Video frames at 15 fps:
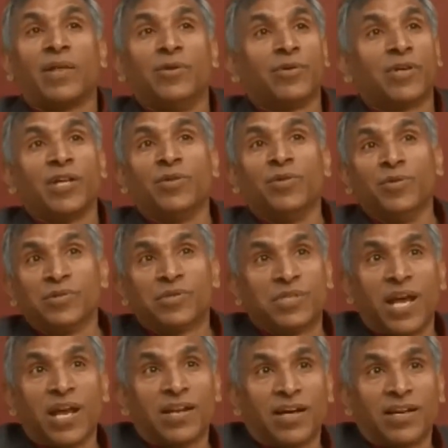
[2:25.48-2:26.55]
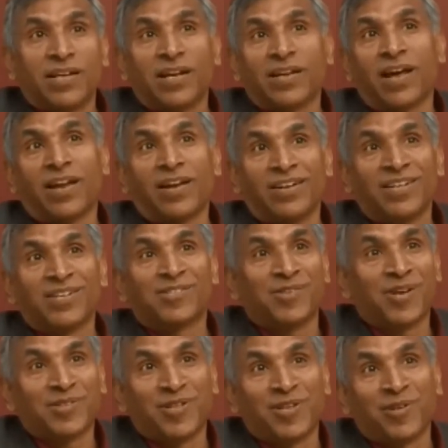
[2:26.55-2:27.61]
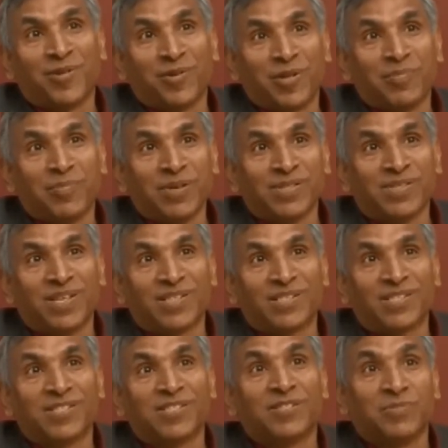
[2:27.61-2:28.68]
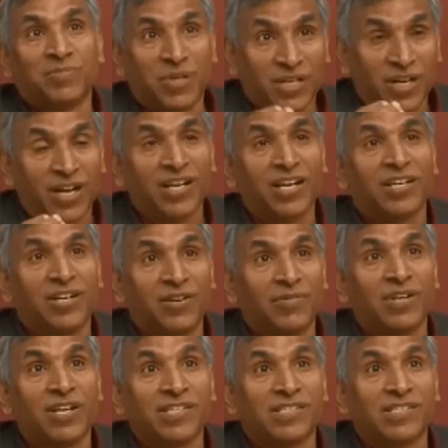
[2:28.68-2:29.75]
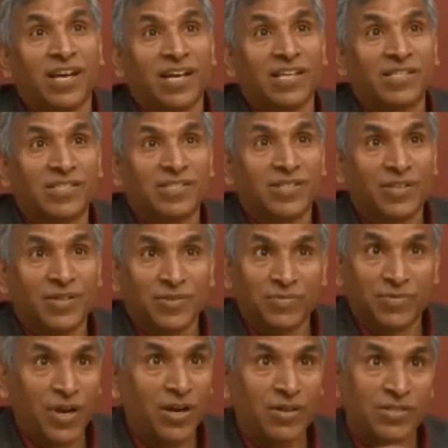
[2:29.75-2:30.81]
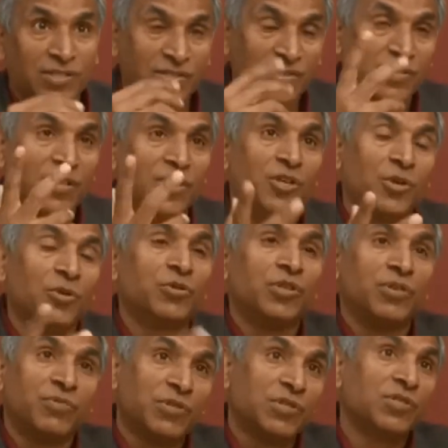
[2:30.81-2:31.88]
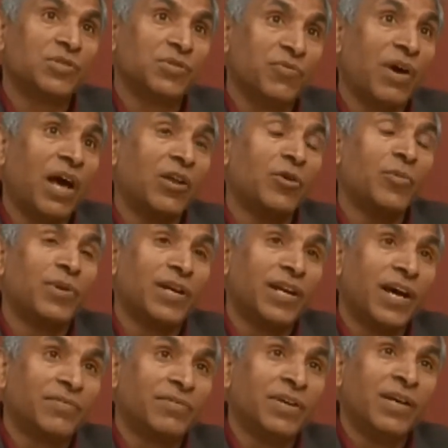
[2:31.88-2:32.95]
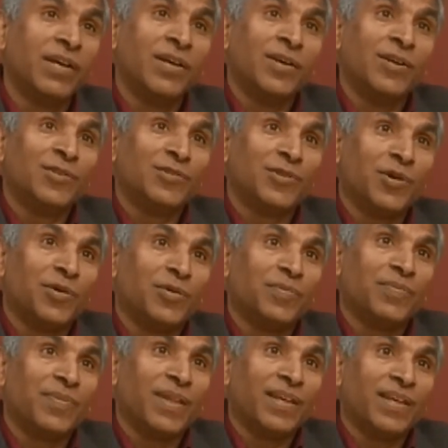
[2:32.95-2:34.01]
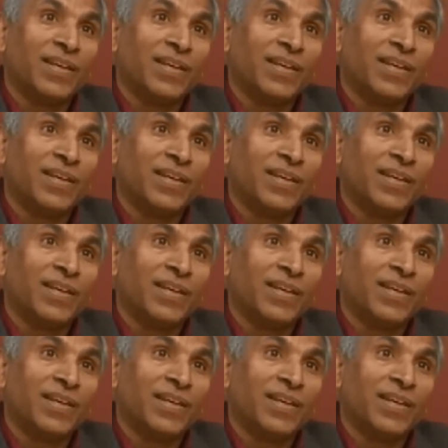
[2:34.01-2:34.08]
you can use data and data analytics to actually grow the business, but data-driven insights, not just intuition, which is valuable enough. So